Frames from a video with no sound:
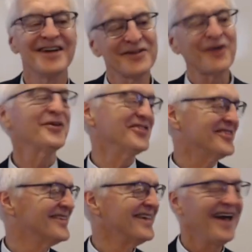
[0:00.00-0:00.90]
Thought it
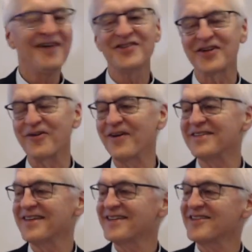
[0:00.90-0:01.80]
was that was a
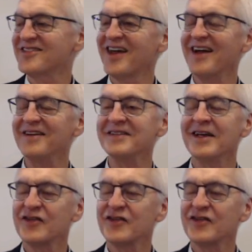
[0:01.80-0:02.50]
great thing to say.